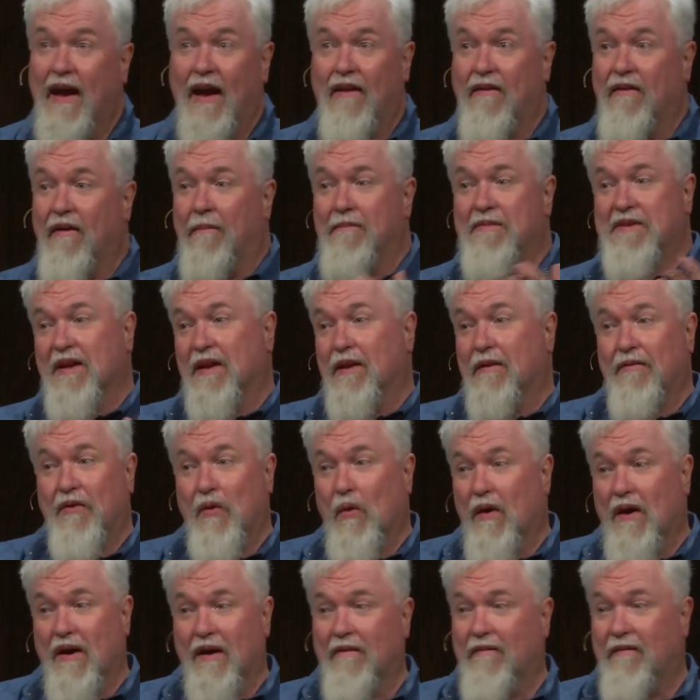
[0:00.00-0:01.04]
And I'm telling you, if
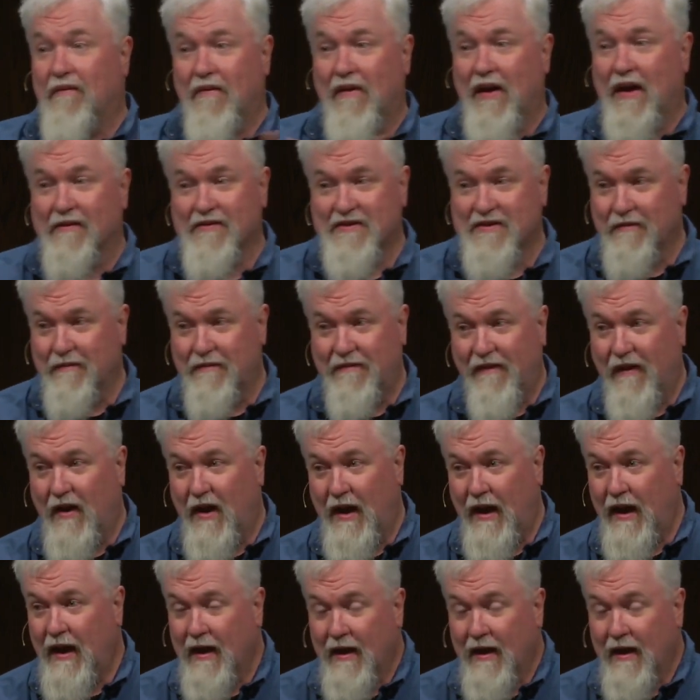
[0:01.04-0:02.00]
you wanna have some fun,